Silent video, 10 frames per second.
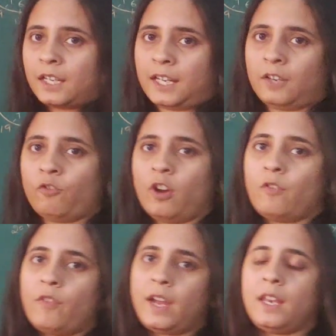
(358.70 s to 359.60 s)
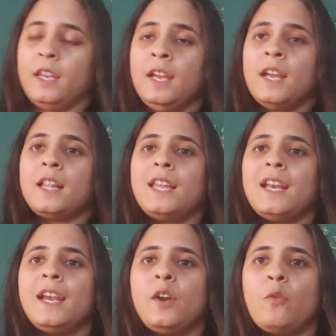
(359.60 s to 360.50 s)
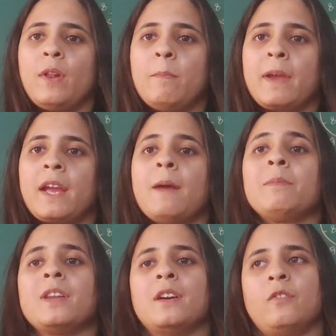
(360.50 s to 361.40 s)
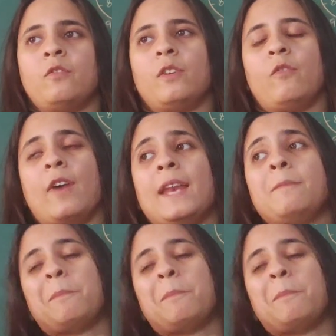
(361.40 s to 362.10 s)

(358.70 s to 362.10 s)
13 for 1, then it will become 1